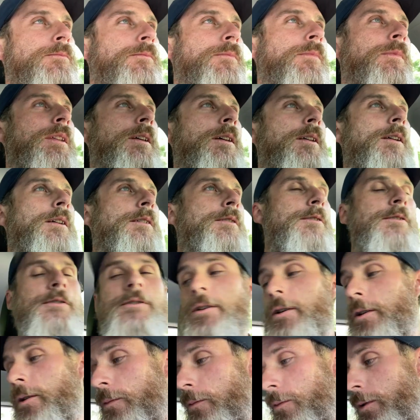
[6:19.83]
Then I just
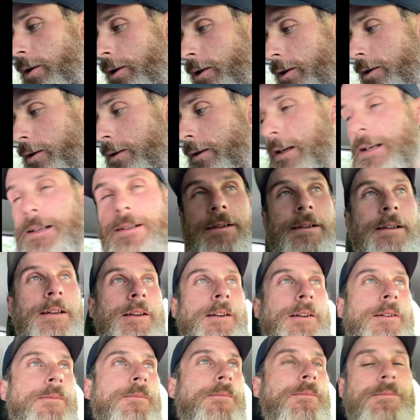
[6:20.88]
started working on that
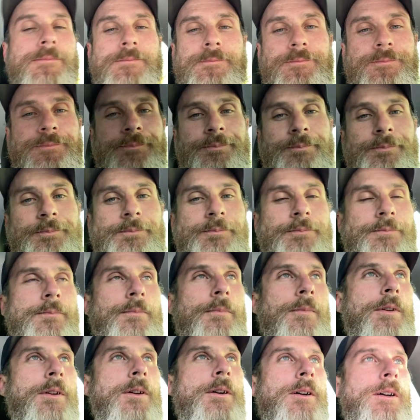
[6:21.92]

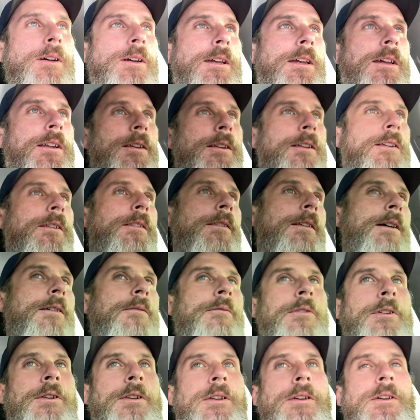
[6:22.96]
damn, uh, editing that
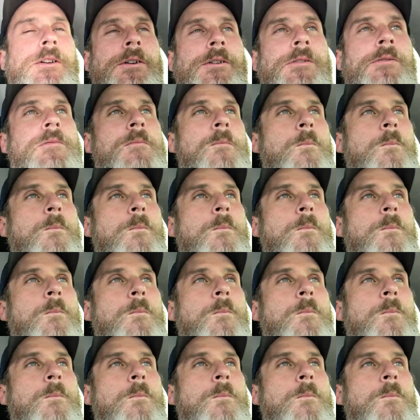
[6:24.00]
video.